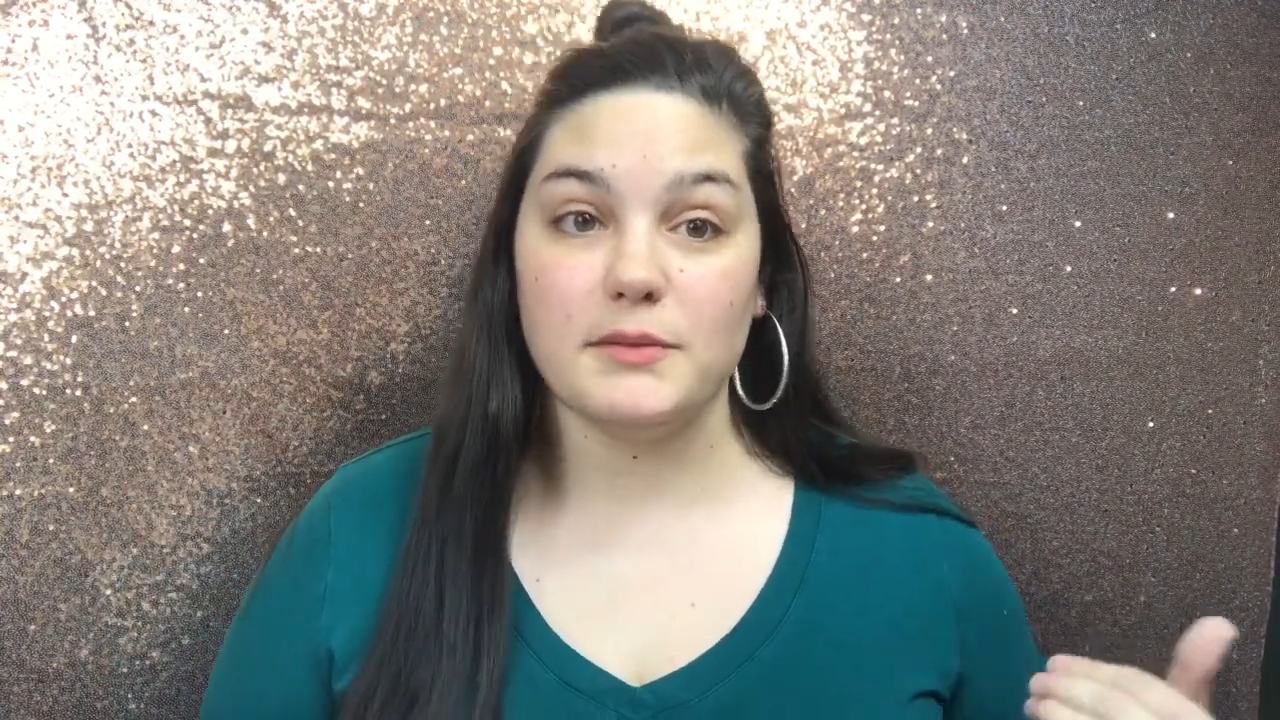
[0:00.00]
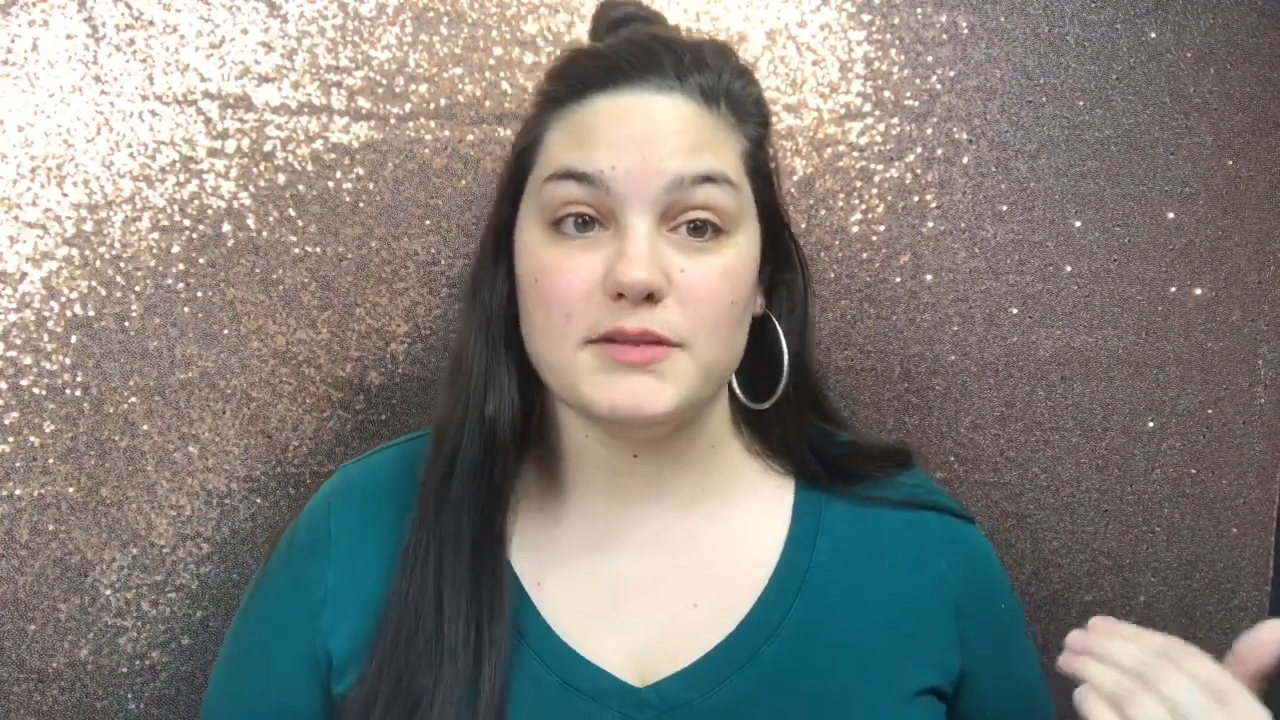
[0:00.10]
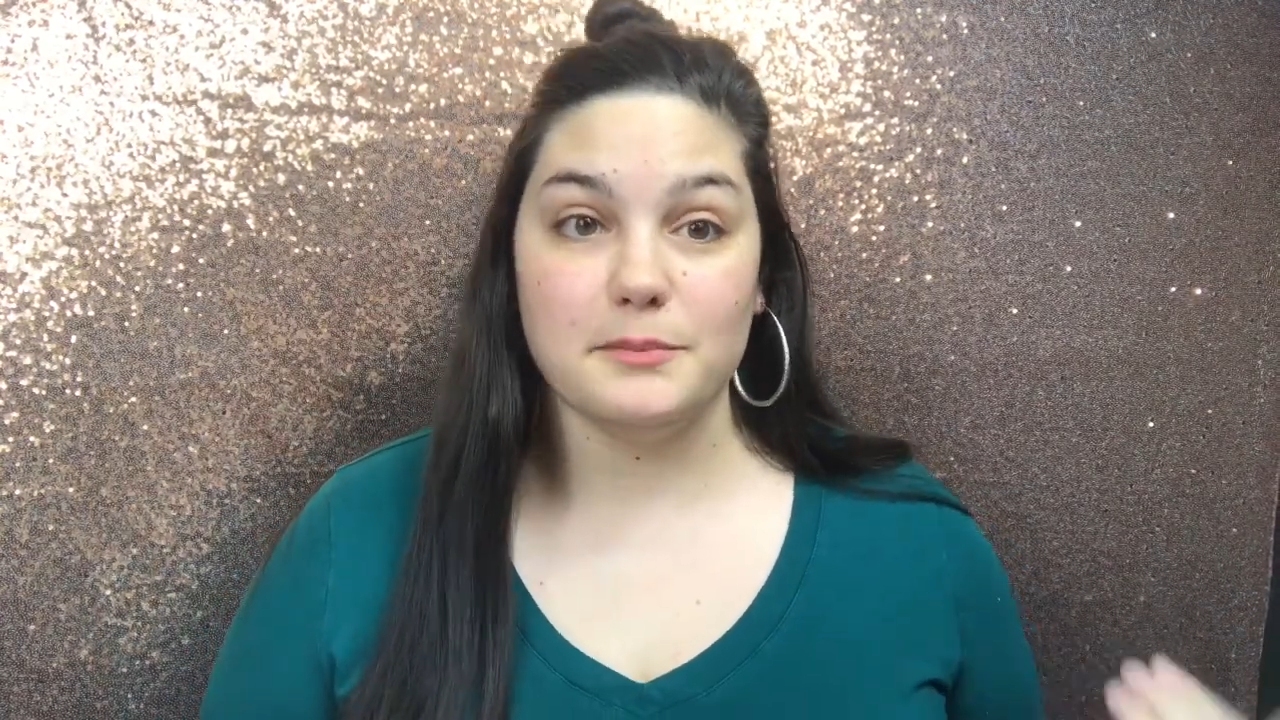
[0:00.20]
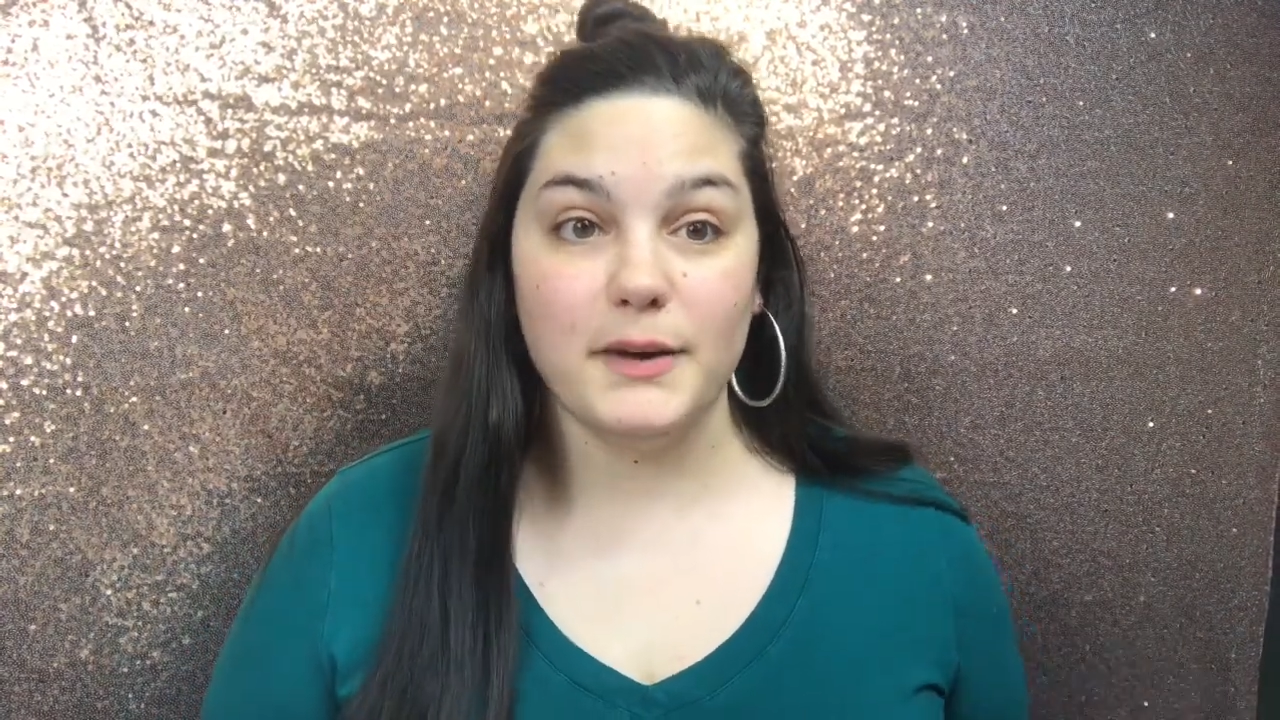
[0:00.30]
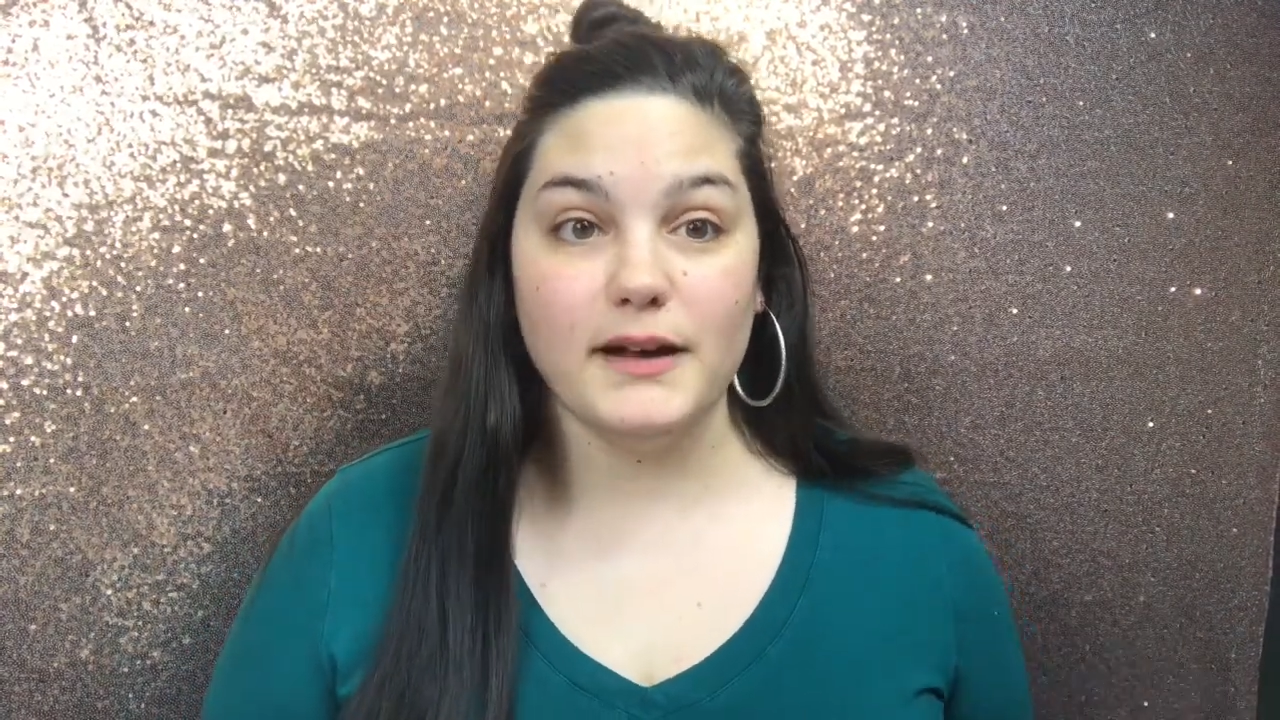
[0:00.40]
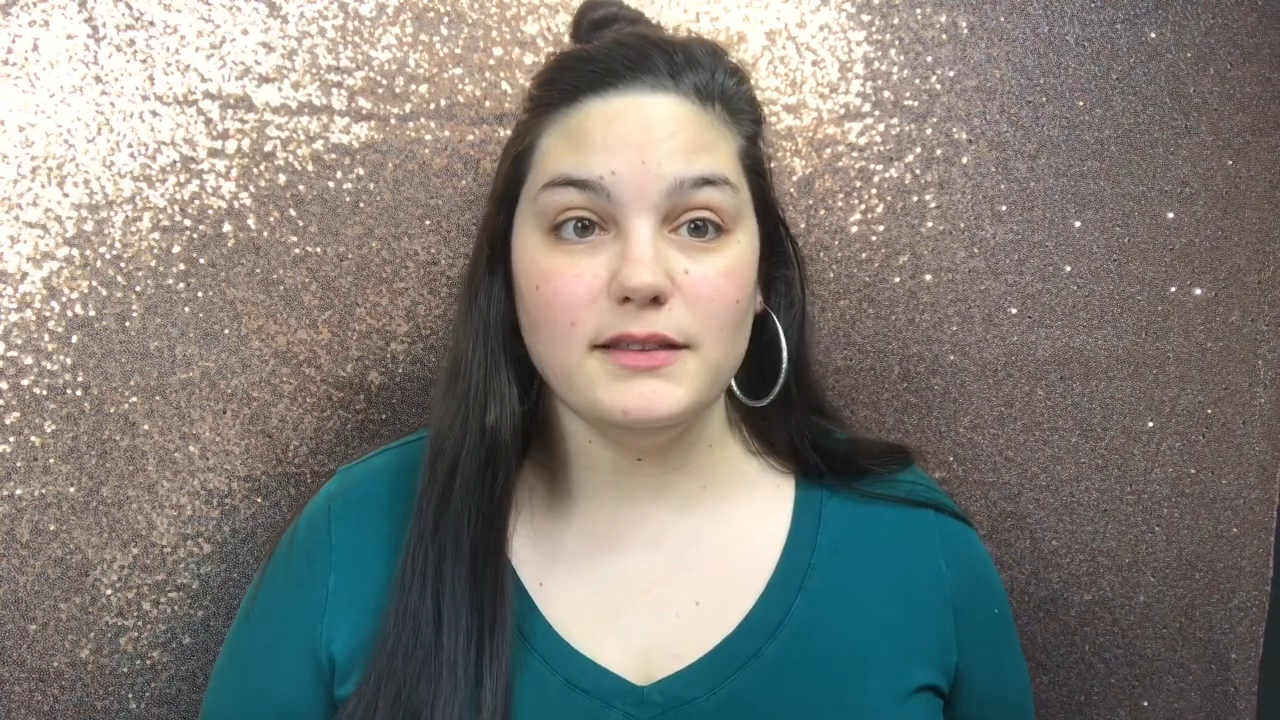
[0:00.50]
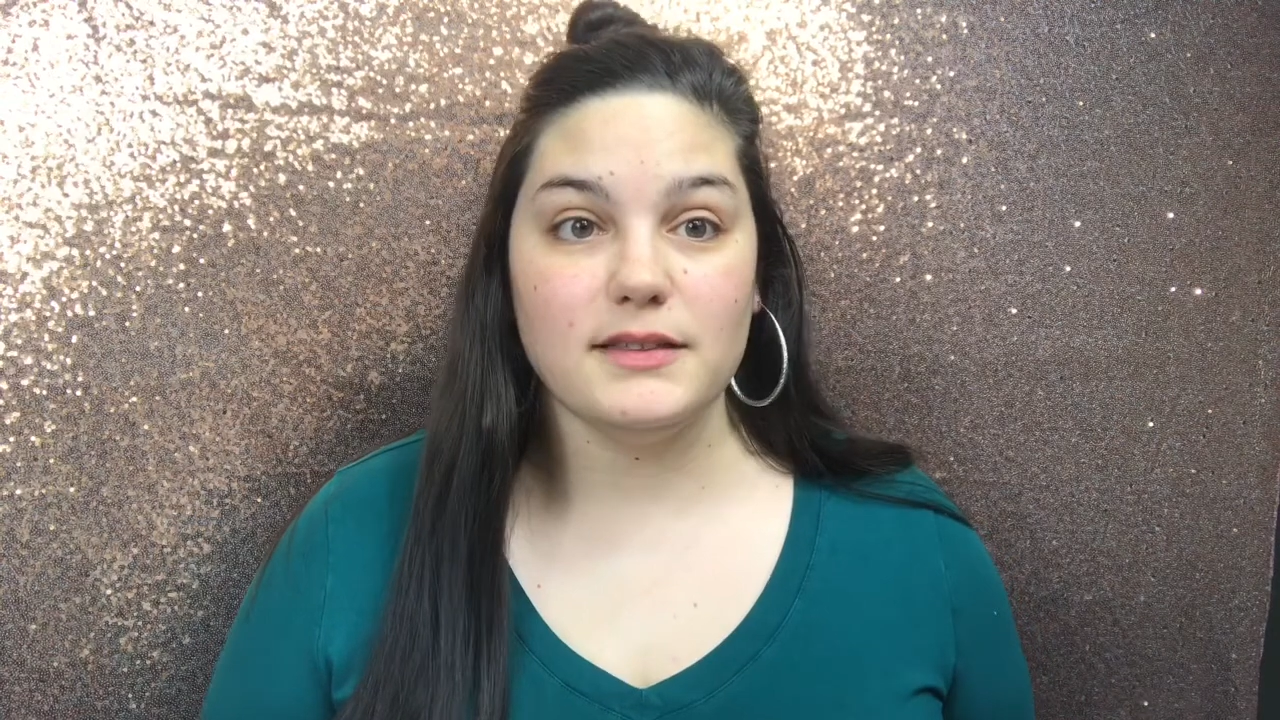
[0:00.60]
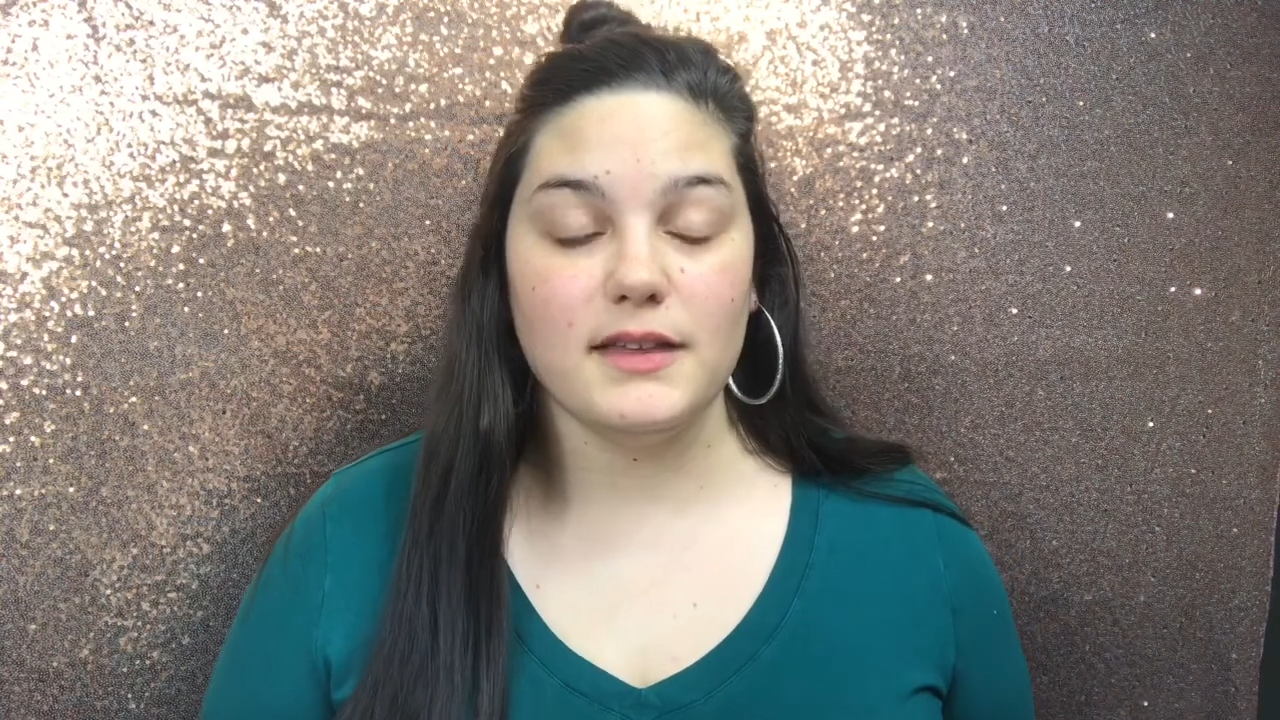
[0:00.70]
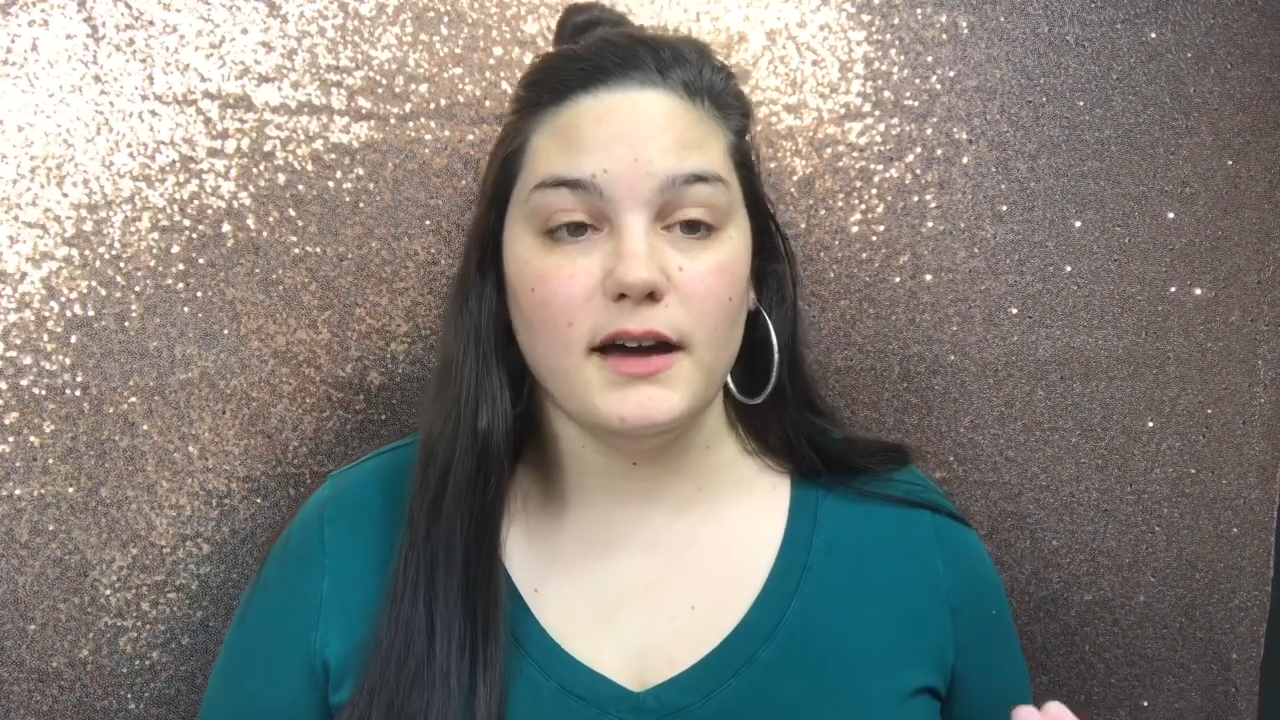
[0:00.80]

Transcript: was a month.